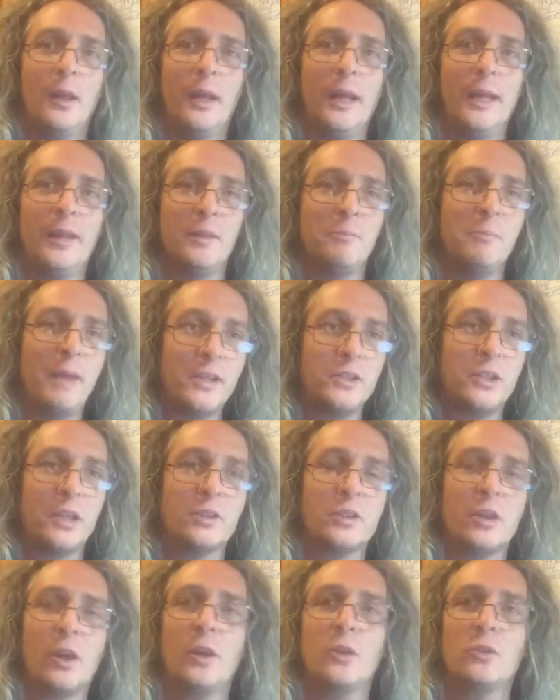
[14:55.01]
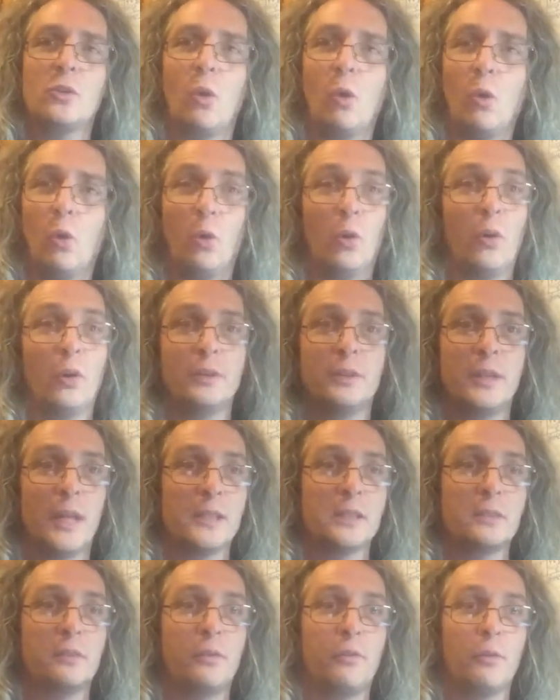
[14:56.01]
either magic shows or
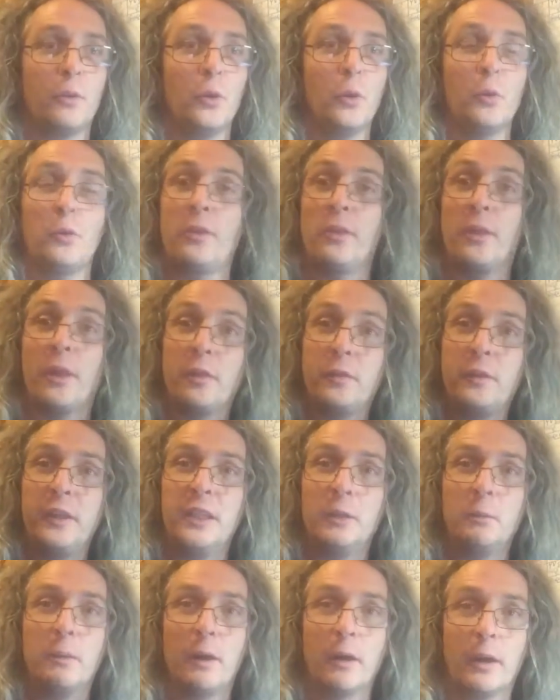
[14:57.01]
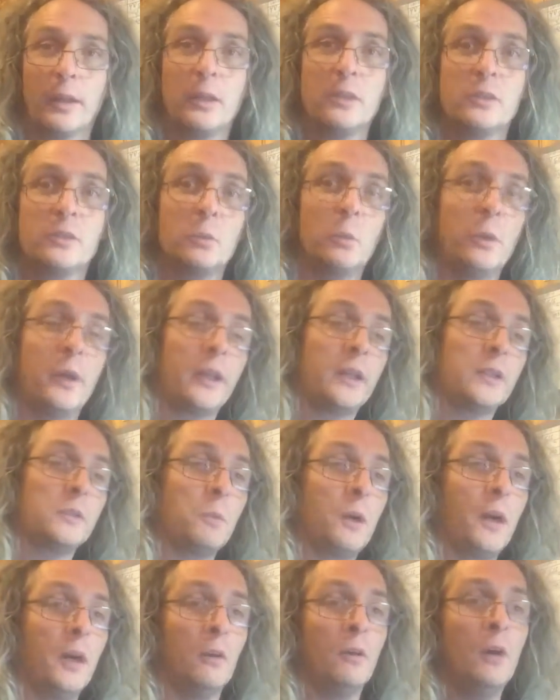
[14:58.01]
just through the theatre where I used to work as
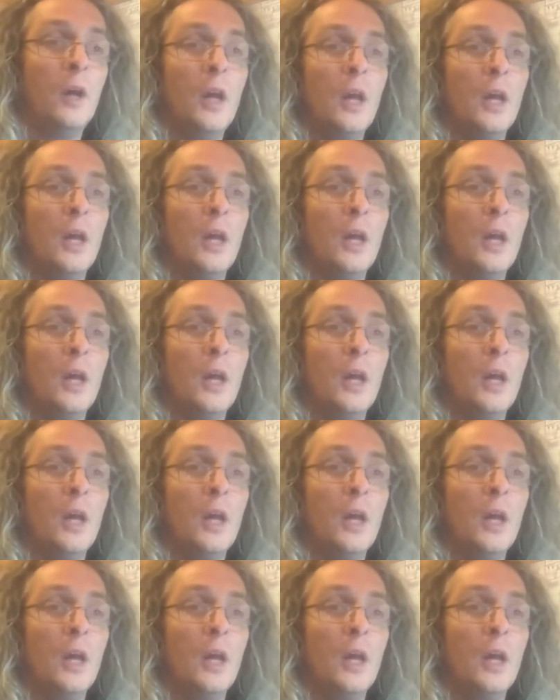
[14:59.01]
well.